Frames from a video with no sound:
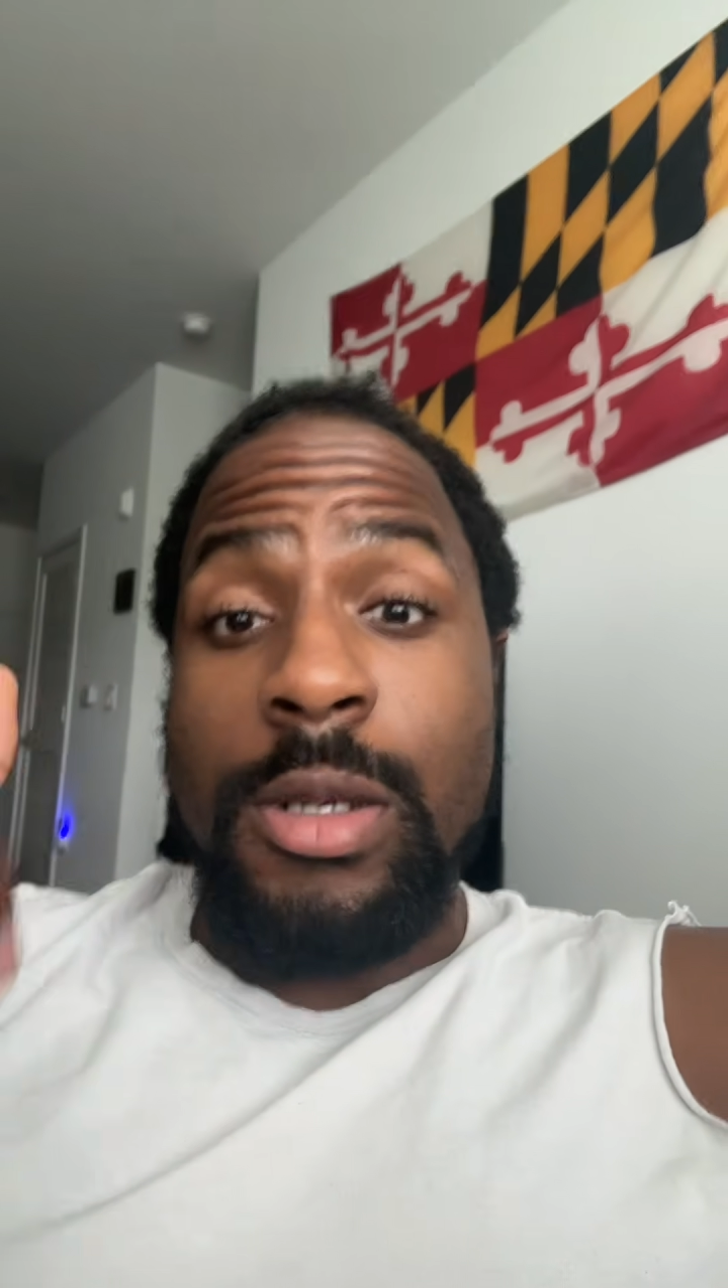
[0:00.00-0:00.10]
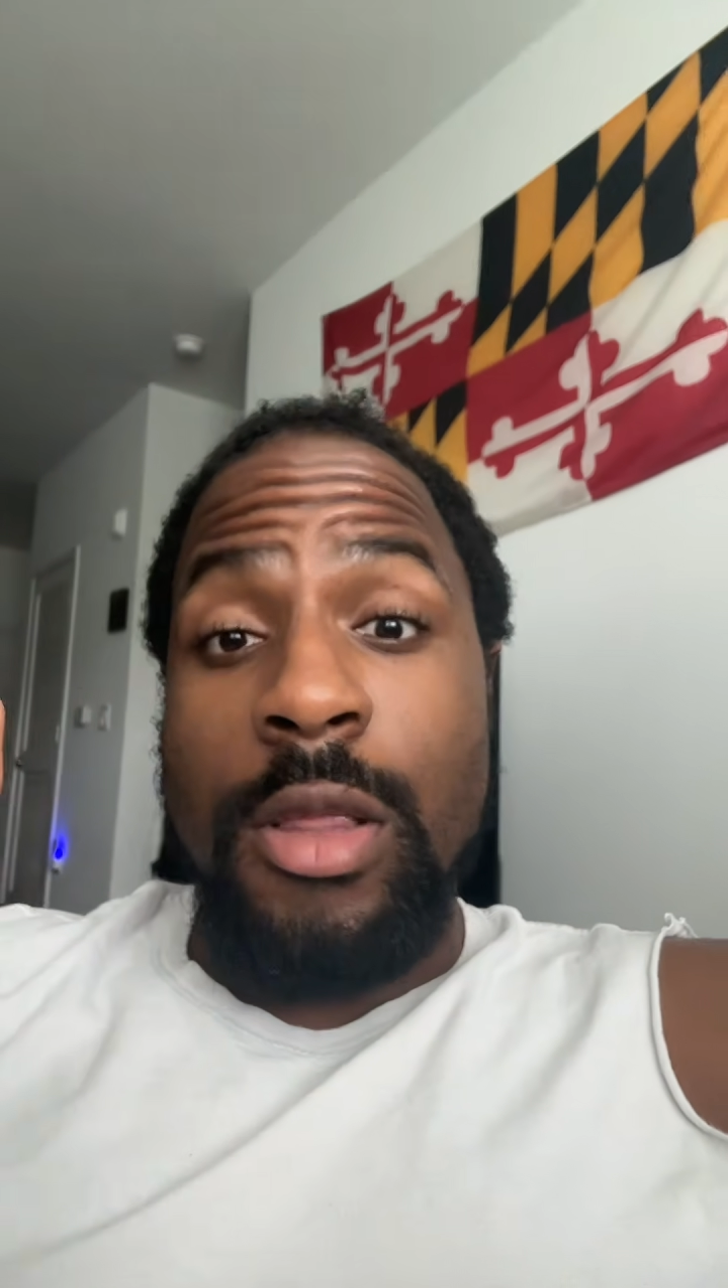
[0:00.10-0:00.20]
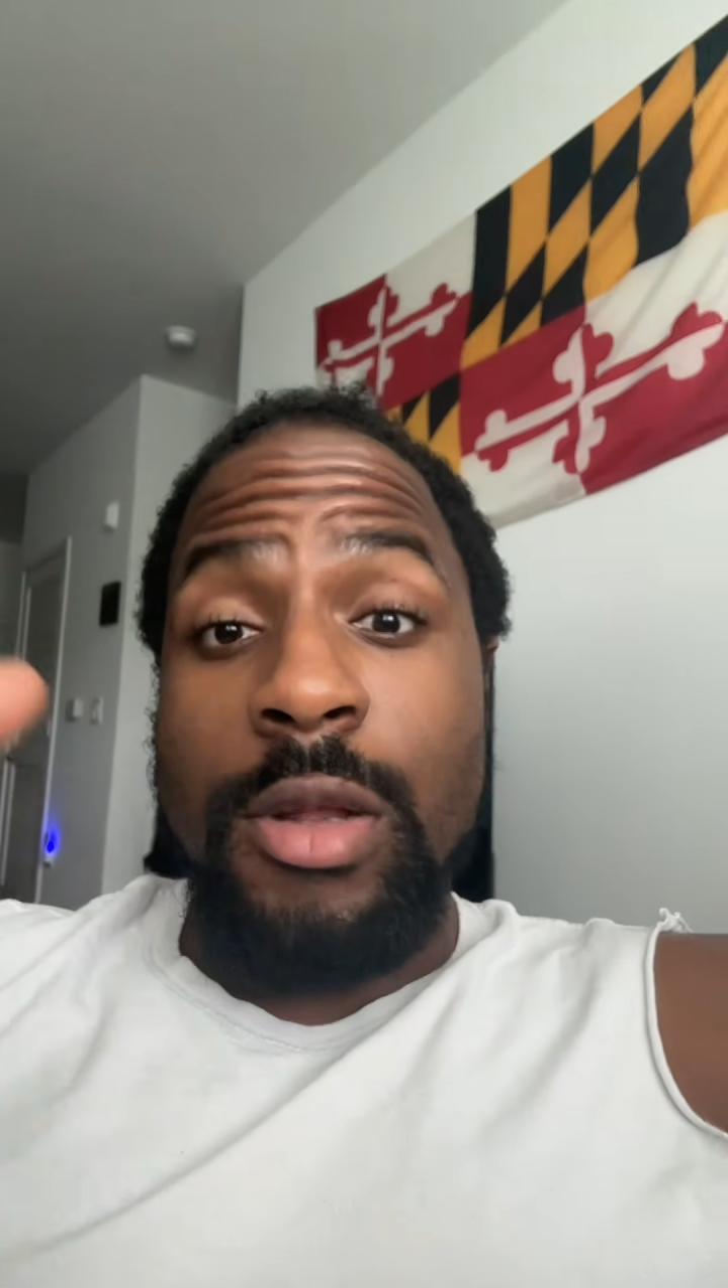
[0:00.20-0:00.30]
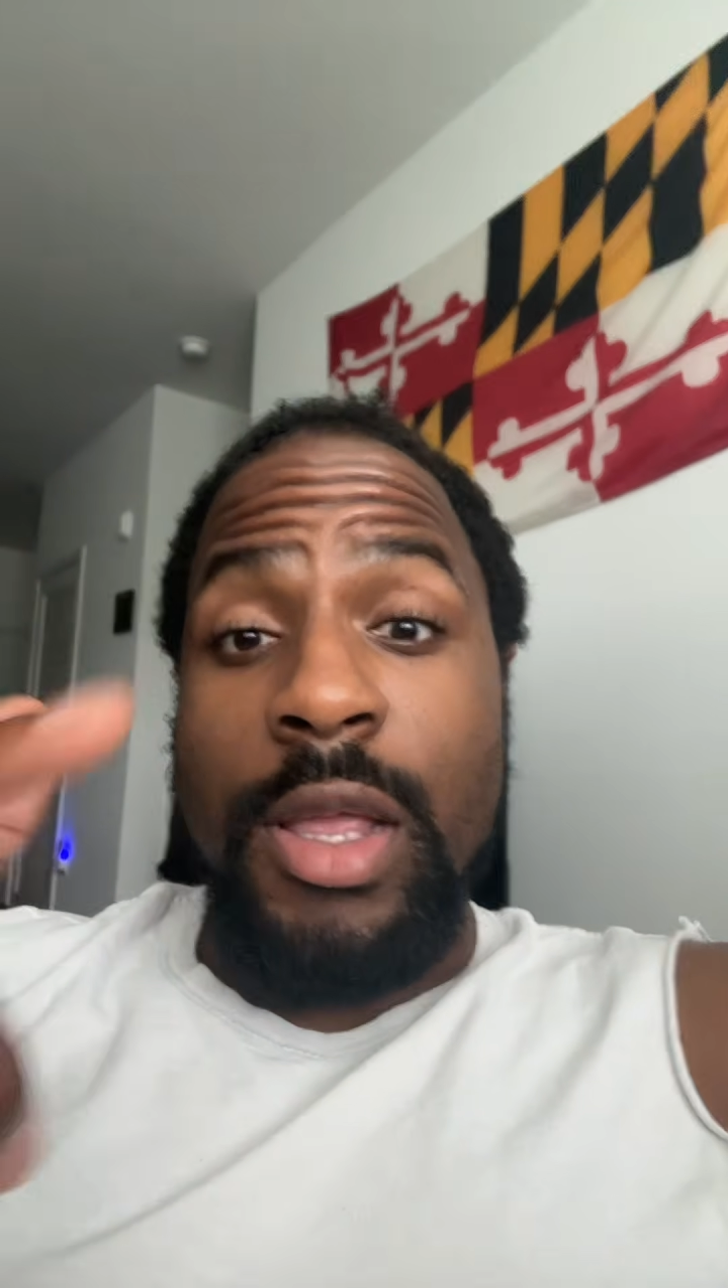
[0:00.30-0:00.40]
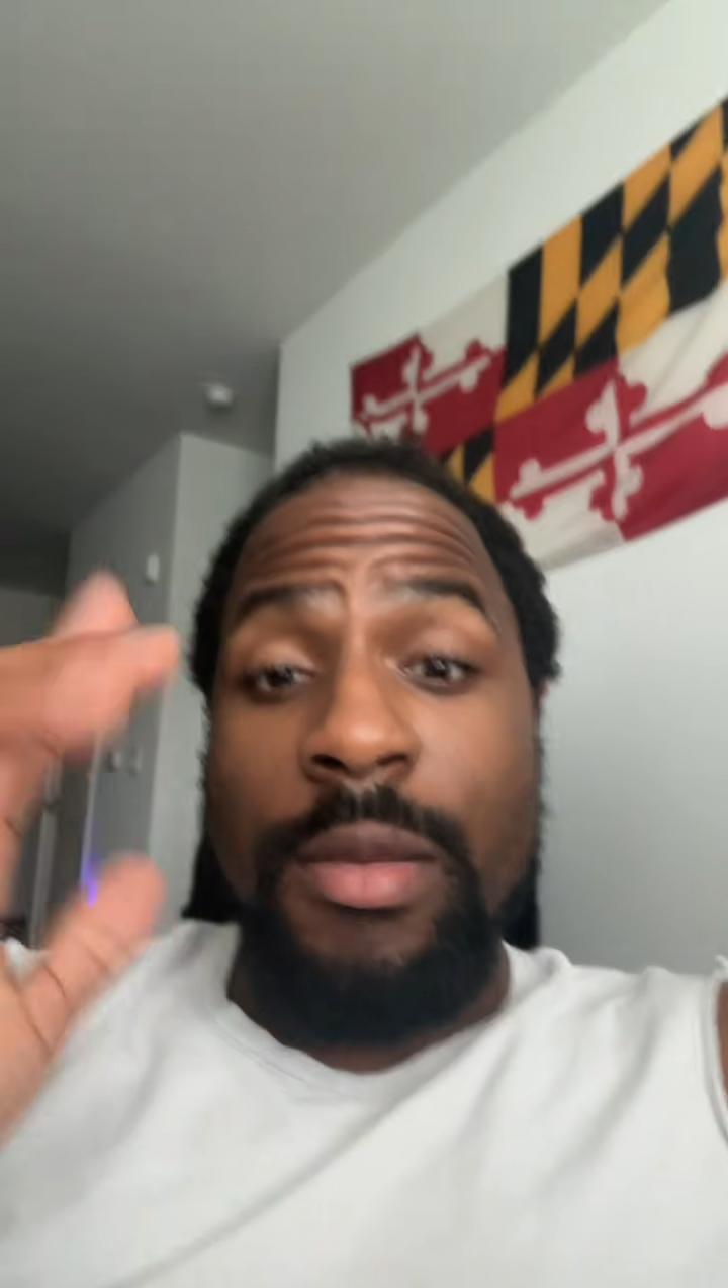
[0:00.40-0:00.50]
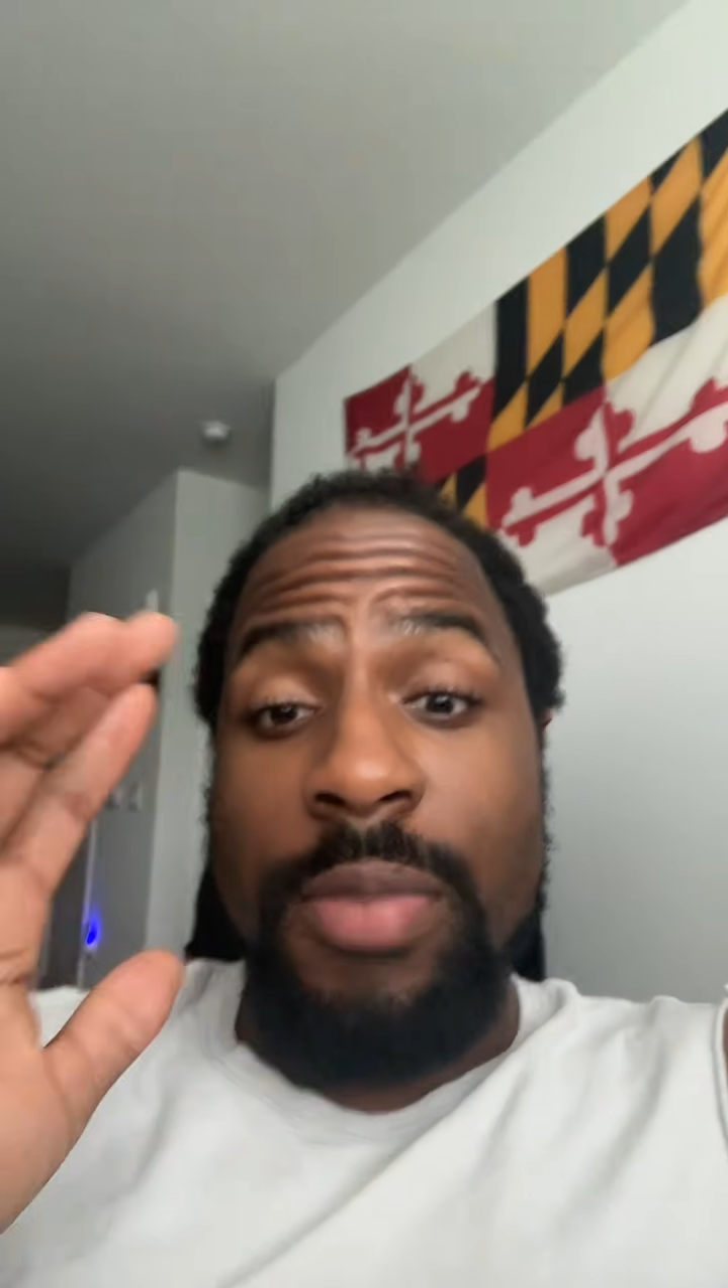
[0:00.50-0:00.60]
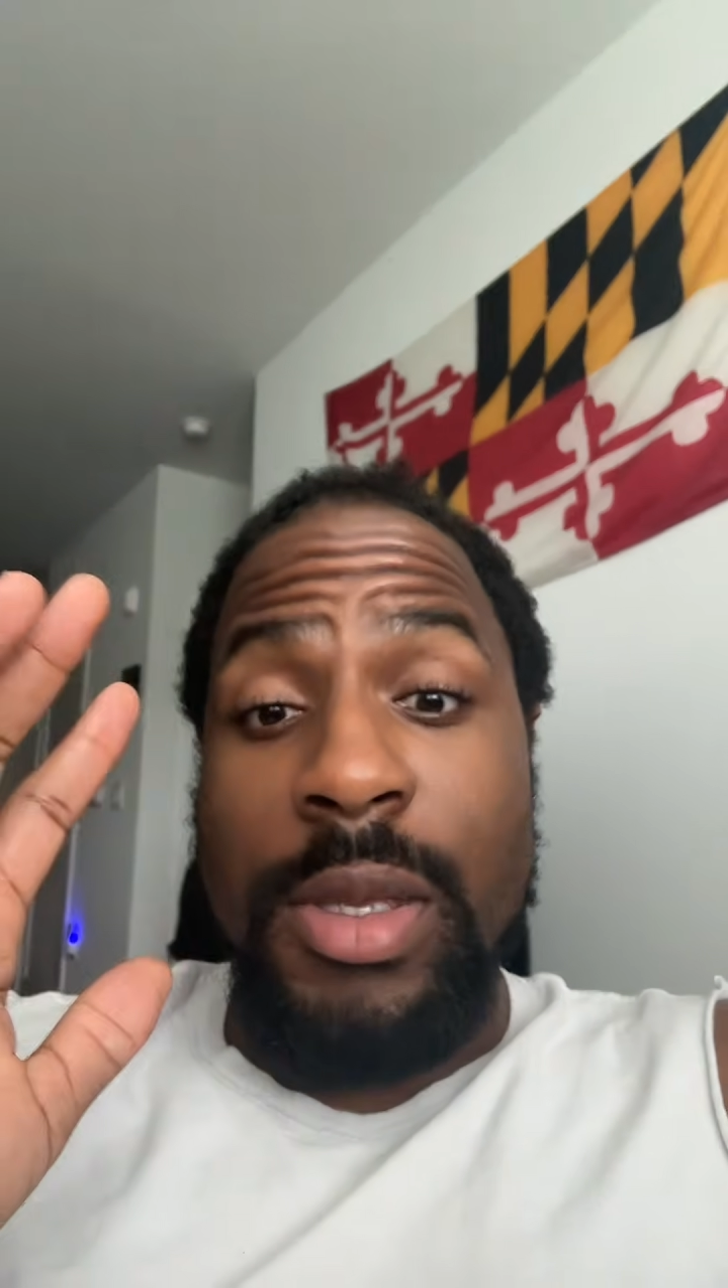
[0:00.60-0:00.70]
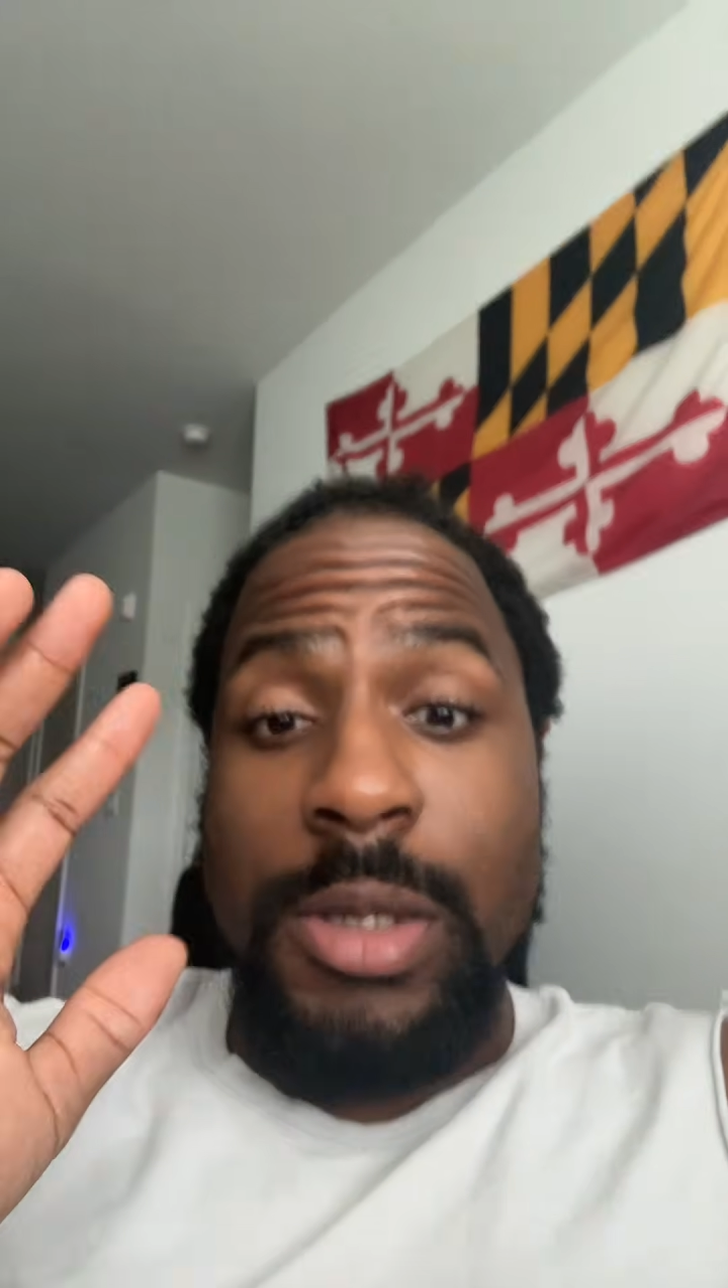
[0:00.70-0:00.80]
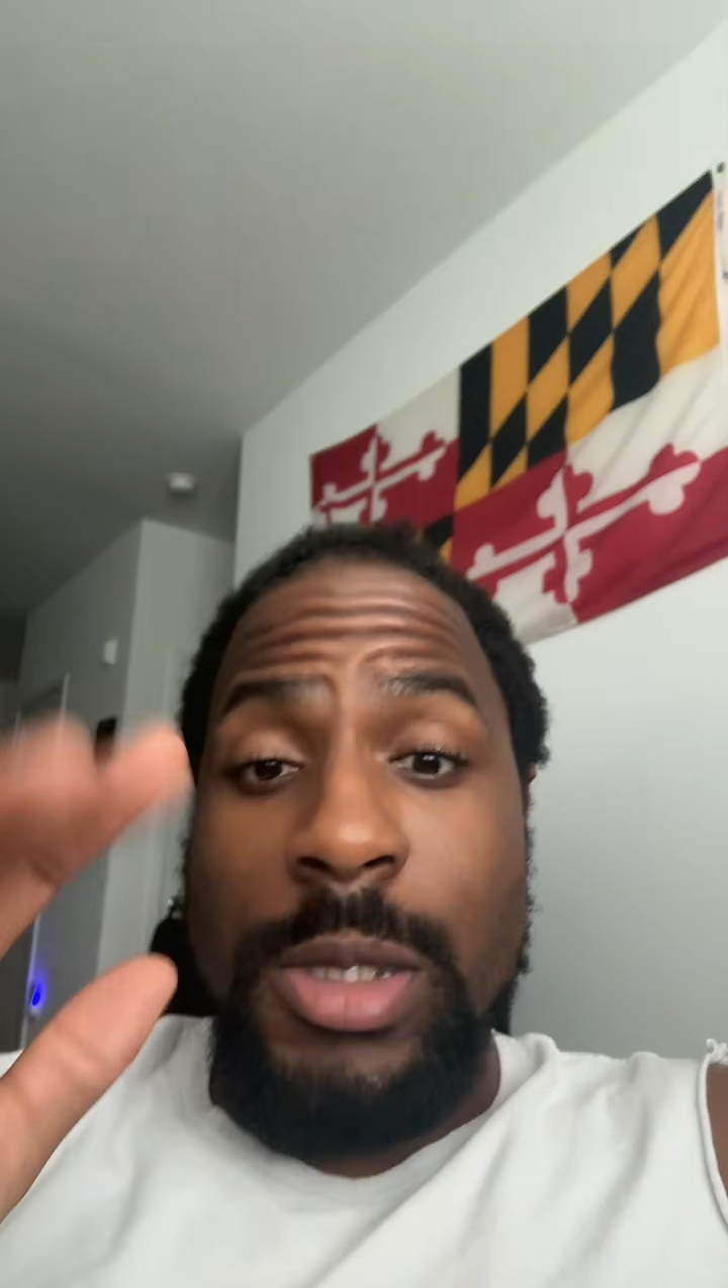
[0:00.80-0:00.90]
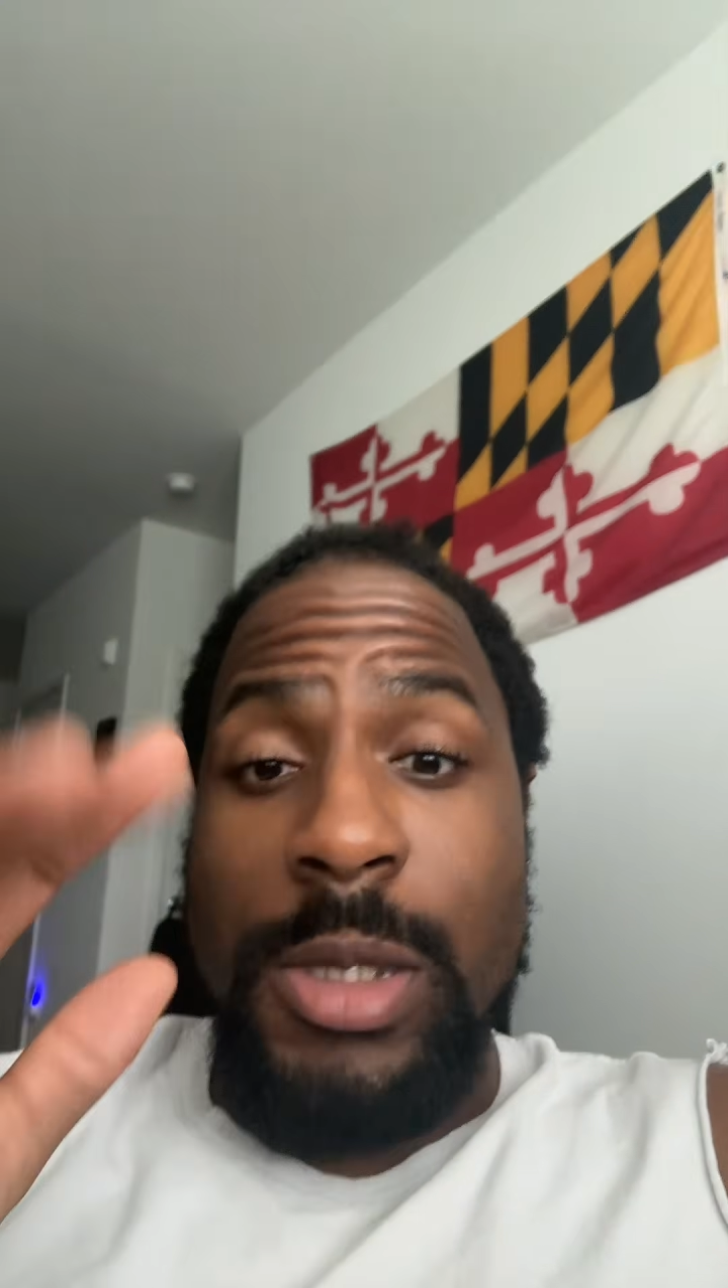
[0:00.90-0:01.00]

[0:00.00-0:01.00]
another day. Peace.